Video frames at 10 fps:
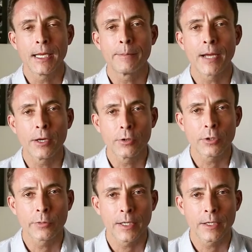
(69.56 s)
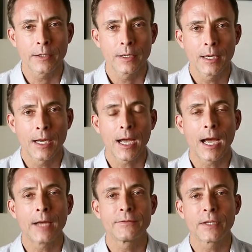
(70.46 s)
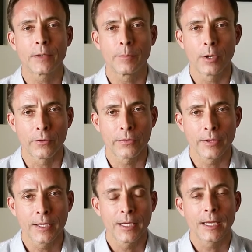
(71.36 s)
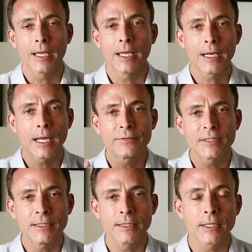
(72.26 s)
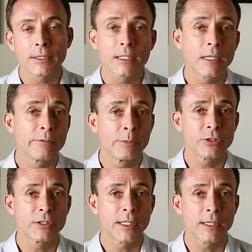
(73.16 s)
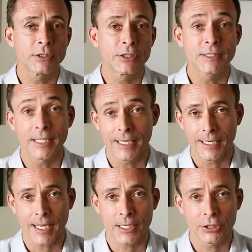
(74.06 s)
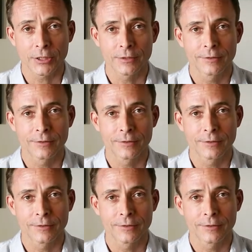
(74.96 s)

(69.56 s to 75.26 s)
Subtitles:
In my own career, I've done both, and I've seen the dark side of emotional intelligence in action.